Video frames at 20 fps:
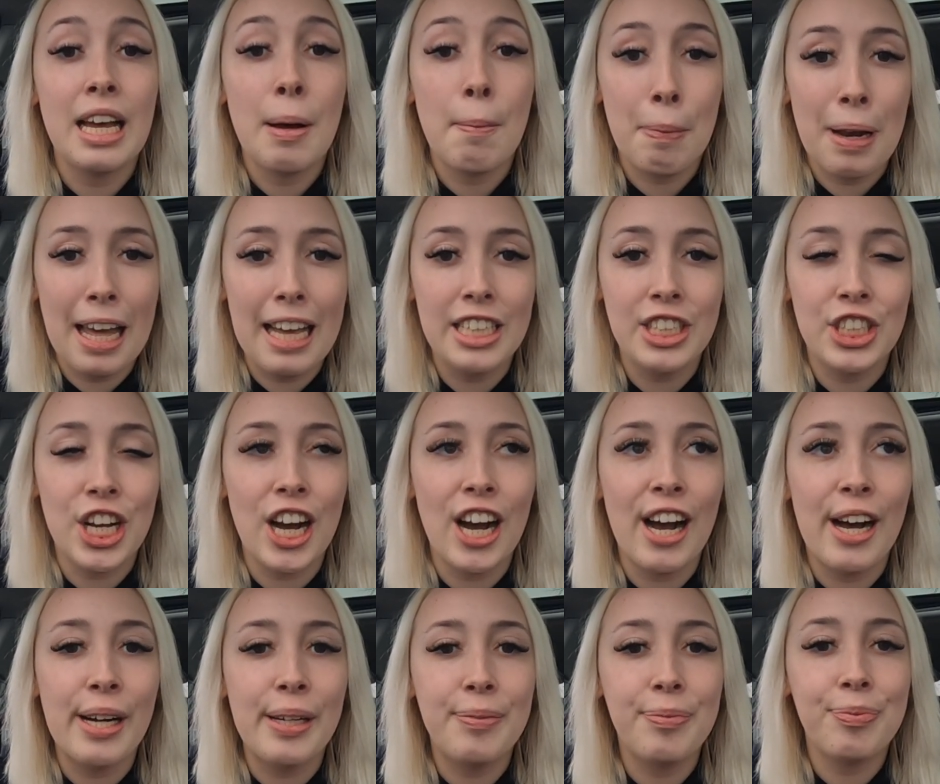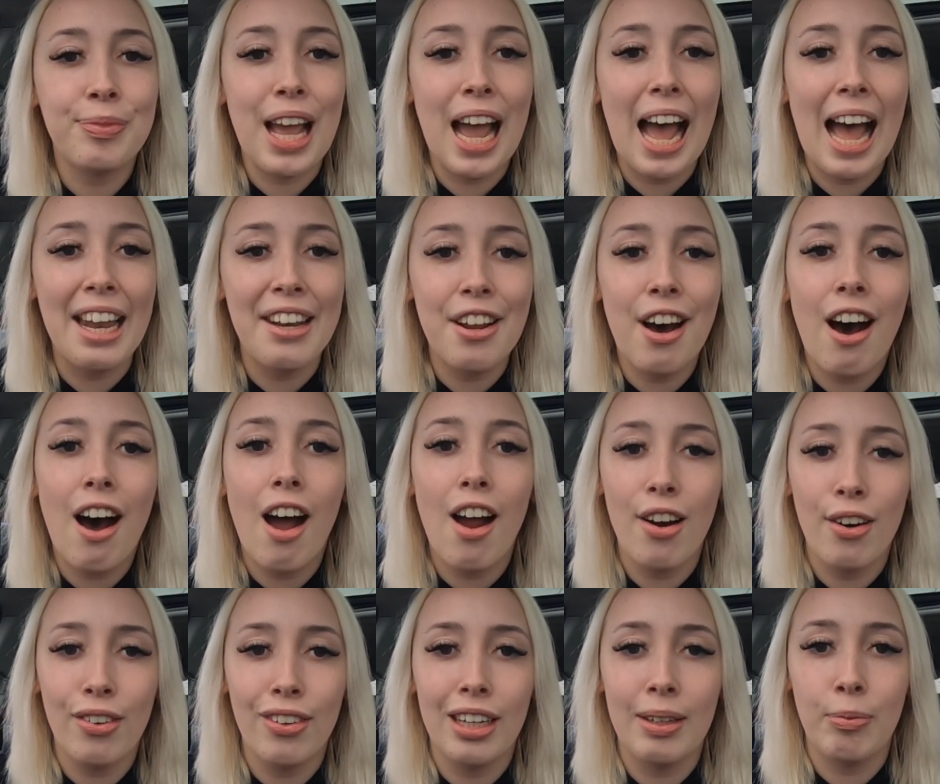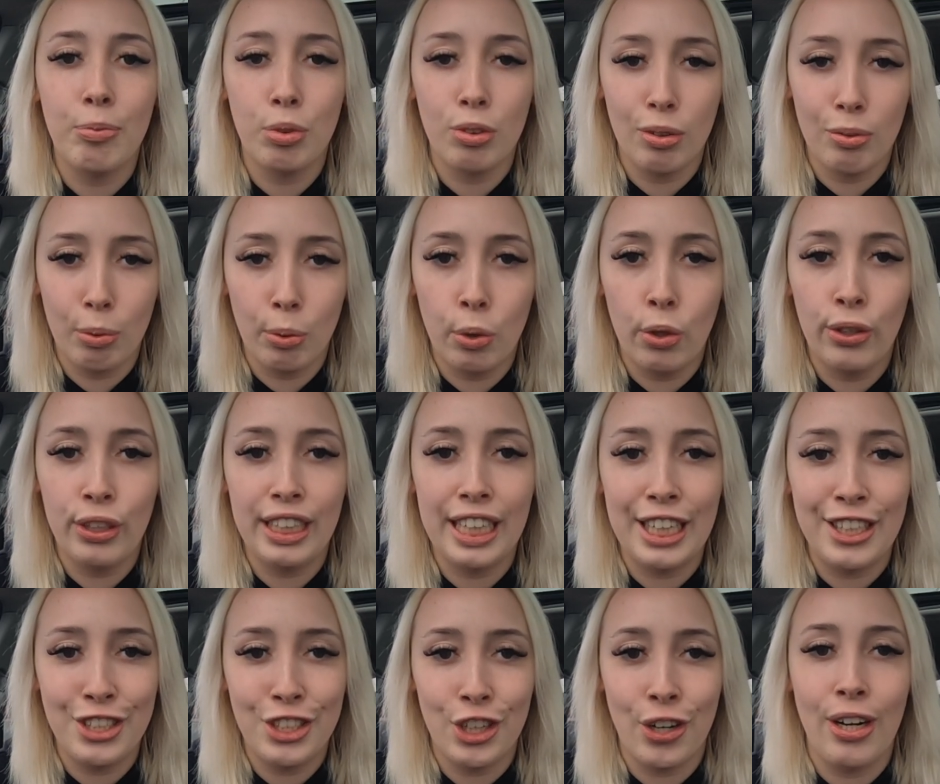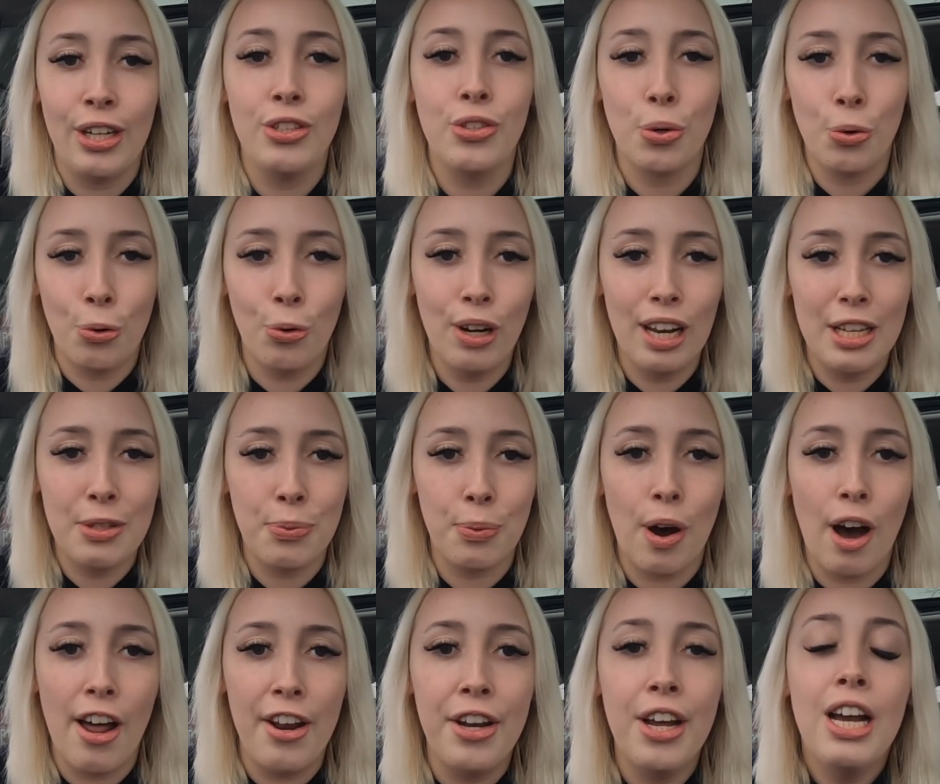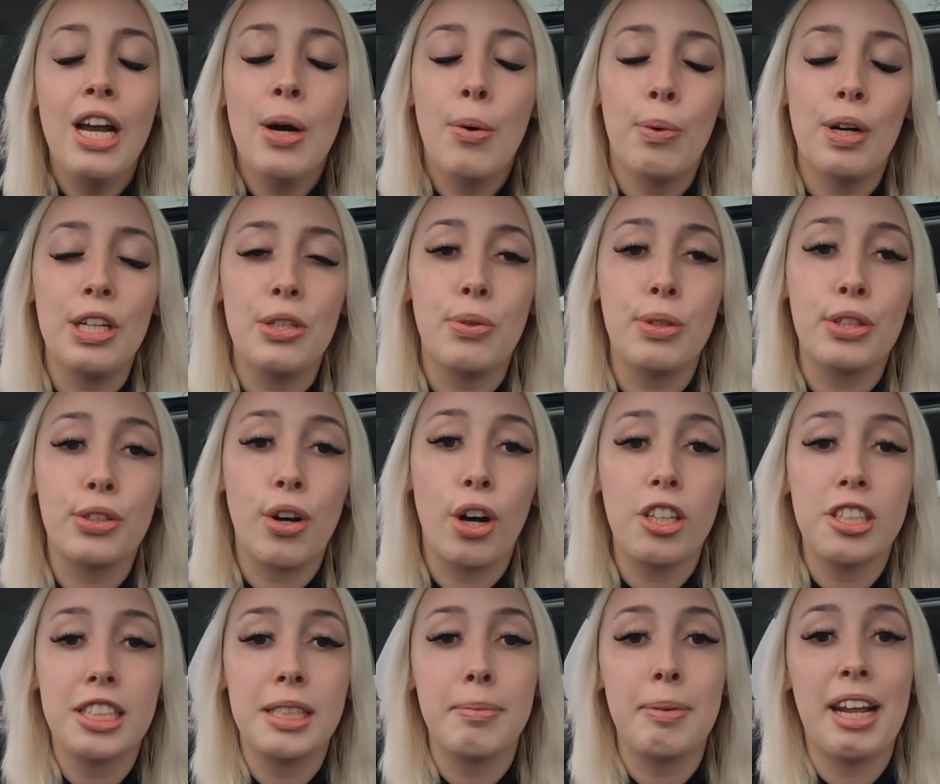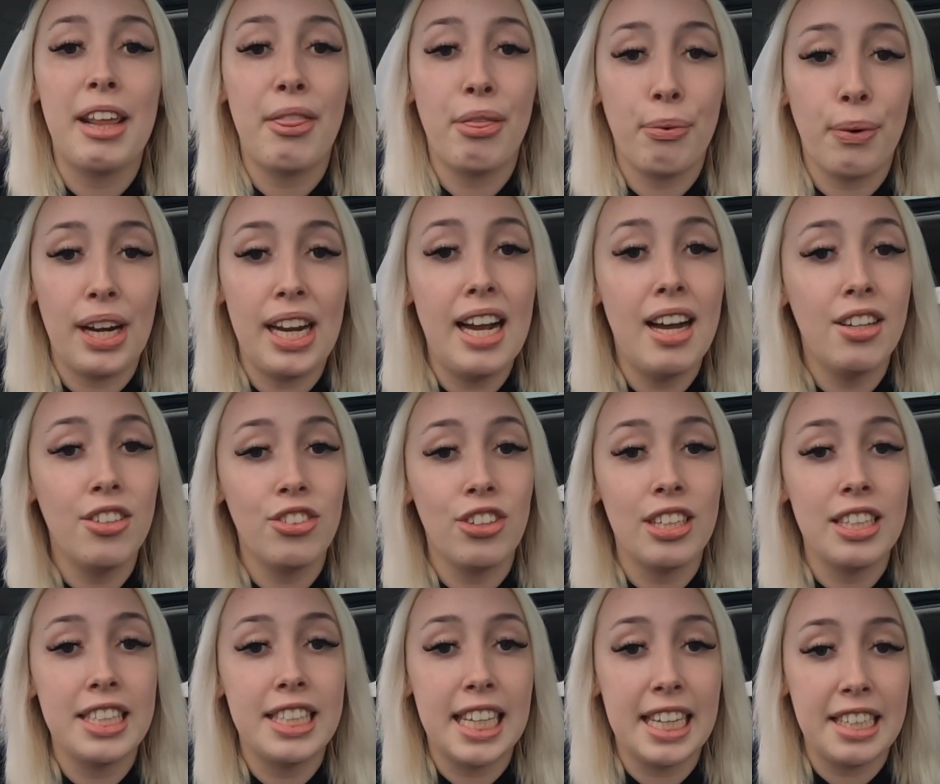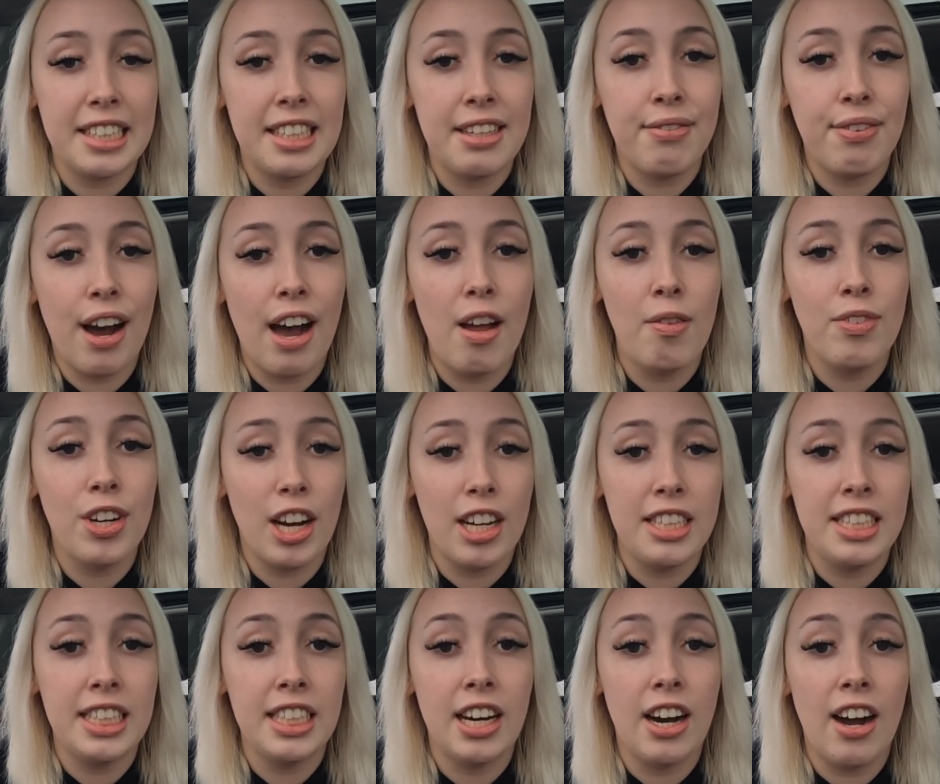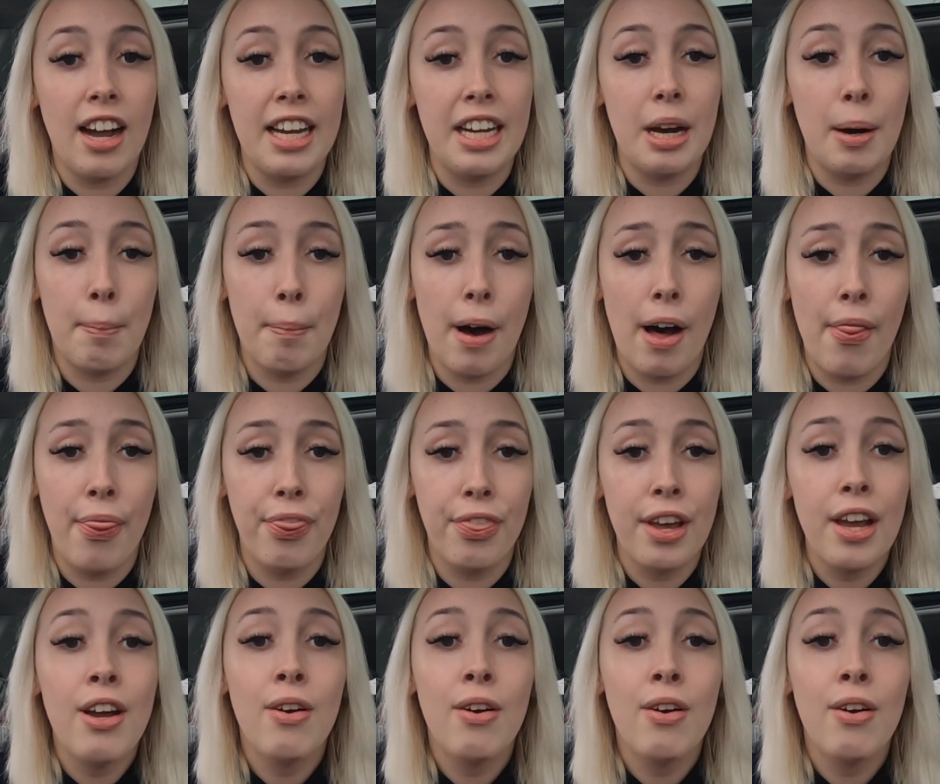pleasure, and hiring reward insurance all as one, which was costing me $365.99 a month.